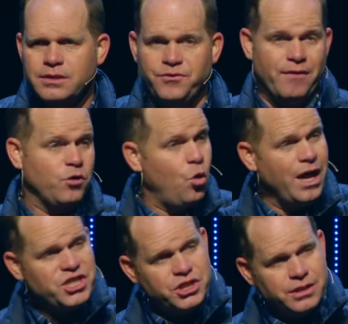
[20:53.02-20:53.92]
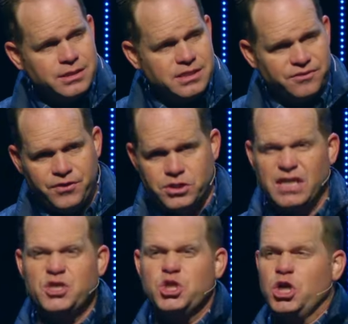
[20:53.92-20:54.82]
if you have questions, if there's
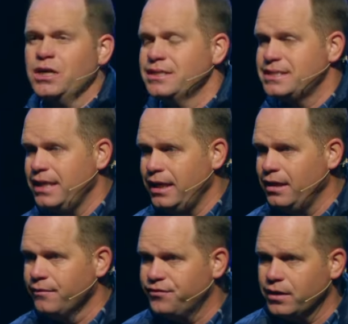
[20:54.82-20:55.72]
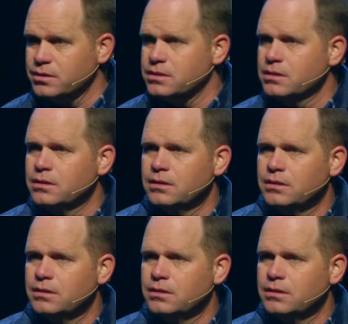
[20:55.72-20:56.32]
uncertainty, if there's